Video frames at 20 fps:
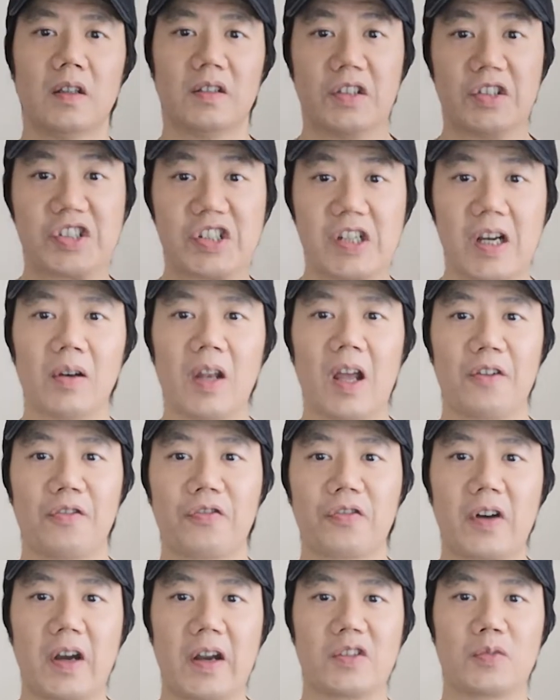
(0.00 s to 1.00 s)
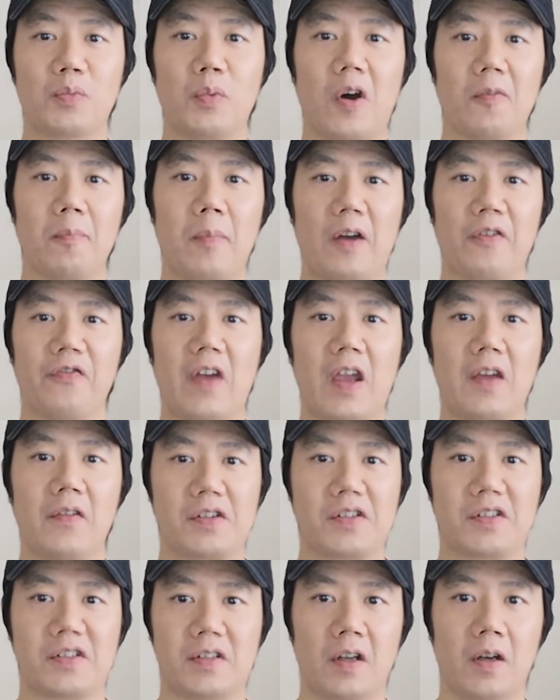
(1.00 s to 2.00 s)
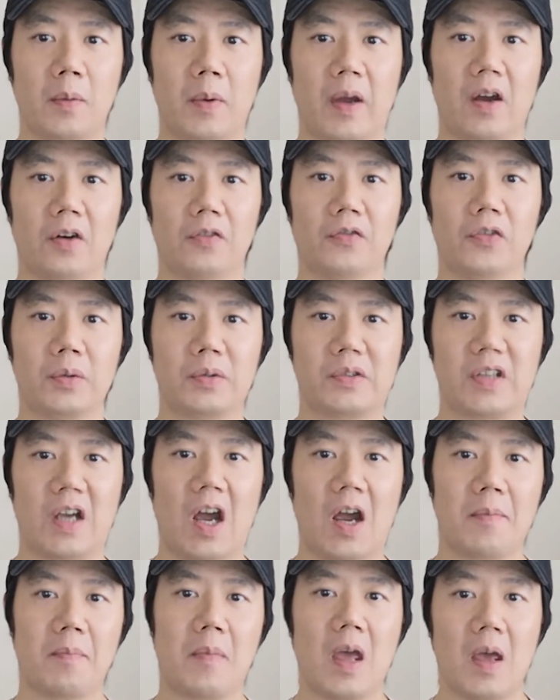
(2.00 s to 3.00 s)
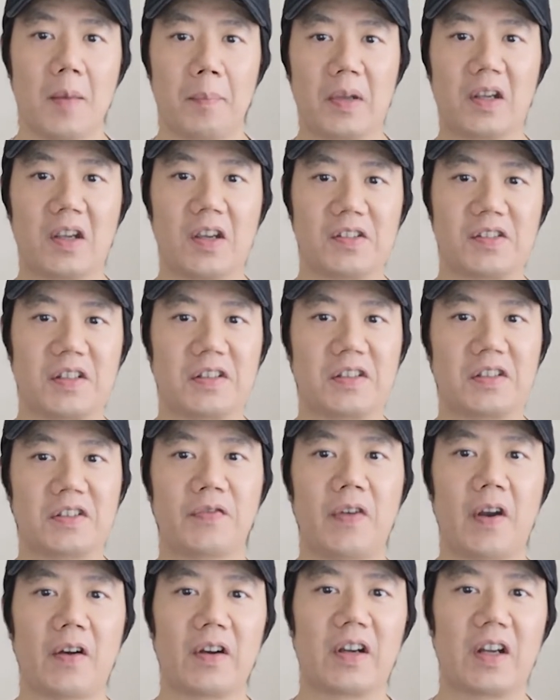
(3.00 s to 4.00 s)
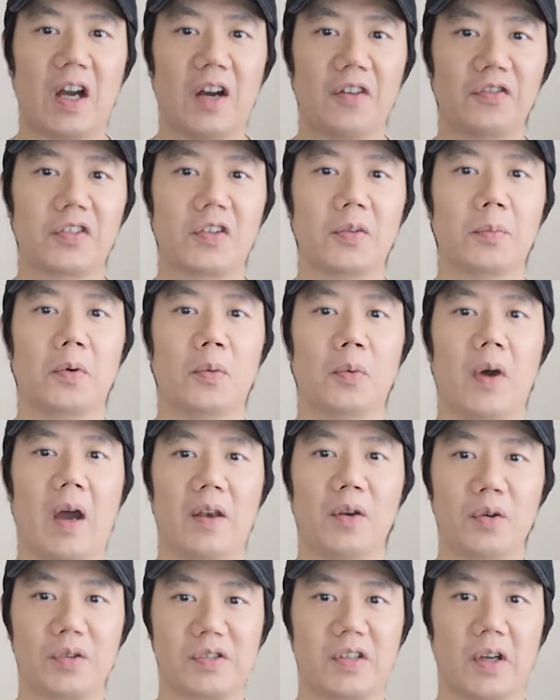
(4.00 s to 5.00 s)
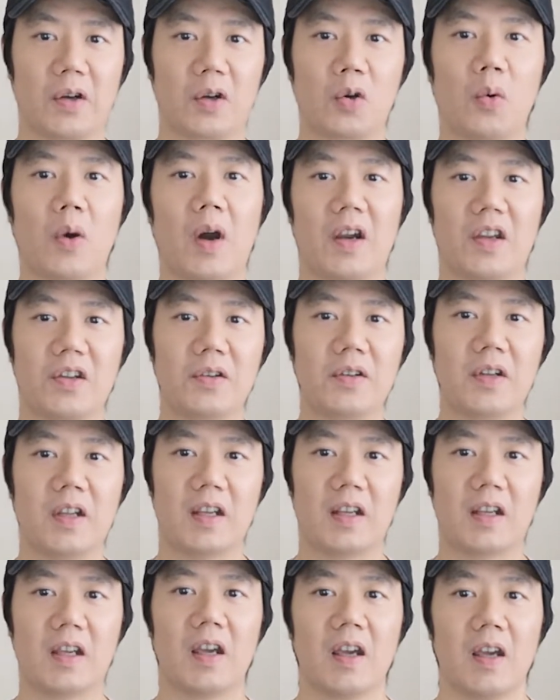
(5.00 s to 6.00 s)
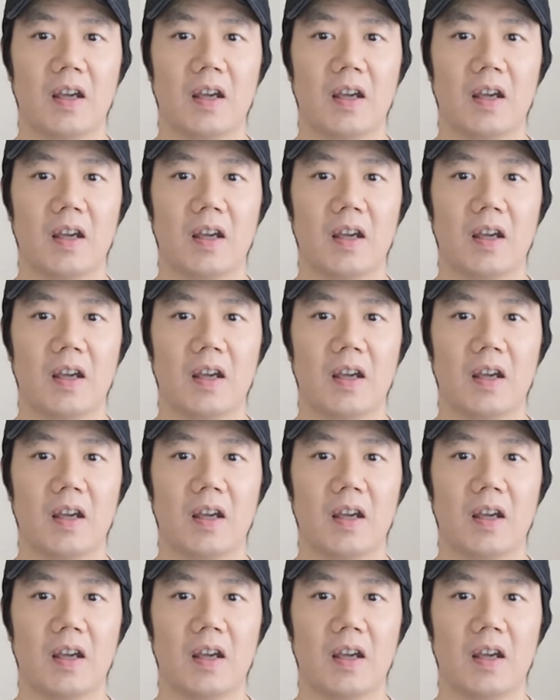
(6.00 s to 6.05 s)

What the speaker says: The Gel Lyte III is one of my favourite silhouette of all time because it is very comfortable and also quite unique